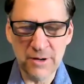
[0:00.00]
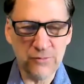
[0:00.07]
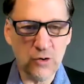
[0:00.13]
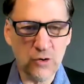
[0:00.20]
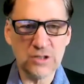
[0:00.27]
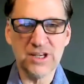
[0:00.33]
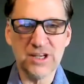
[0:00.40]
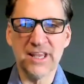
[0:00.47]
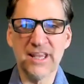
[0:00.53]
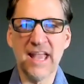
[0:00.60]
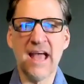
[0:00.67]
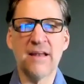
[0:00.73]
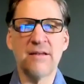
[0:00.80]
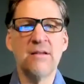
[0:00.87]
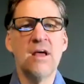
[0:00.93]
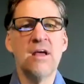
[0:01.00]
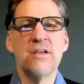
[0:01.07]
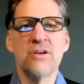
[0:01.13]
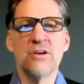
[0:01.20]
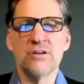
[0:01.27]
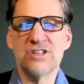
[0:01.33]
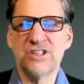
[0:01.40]
And of course, again,
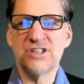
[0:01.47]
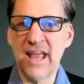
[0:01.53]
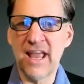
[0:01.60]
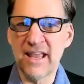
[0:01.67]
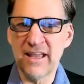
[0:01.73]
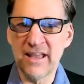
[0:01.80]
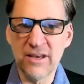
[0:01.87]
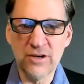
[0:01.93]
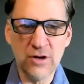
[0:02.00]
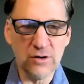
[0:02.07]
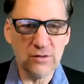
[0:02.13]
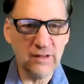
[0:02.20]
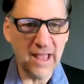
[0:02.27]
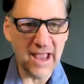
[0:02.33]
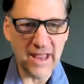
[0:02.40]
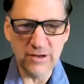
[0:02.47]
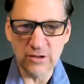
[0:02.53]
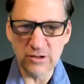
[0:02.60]
you're staying in your lane,